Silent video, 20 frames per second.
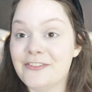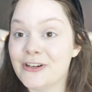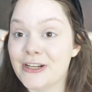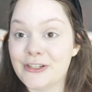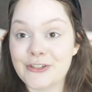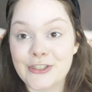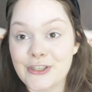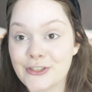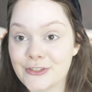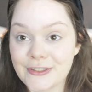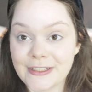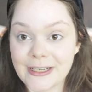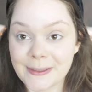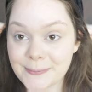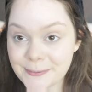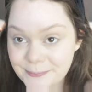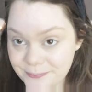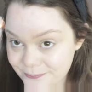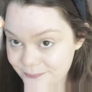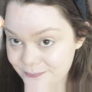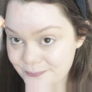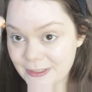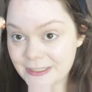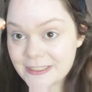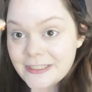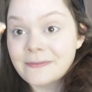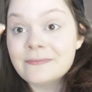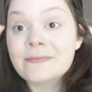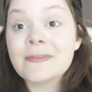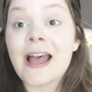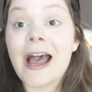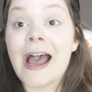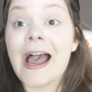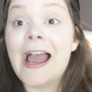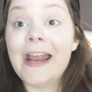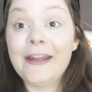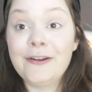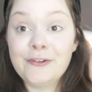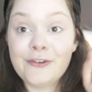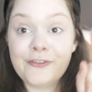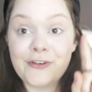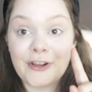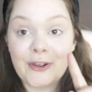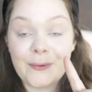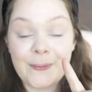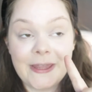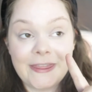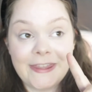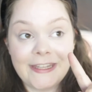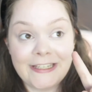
I tried to use it up, but I do recommend